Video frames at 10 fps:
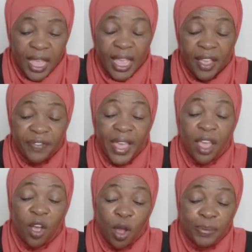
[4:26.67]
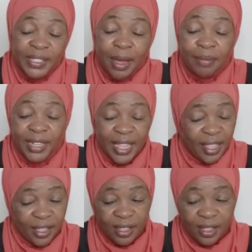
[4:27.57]
if they hope
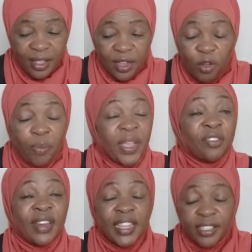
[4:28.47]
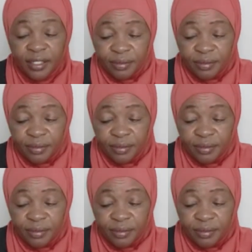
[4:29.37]
someday to be rich,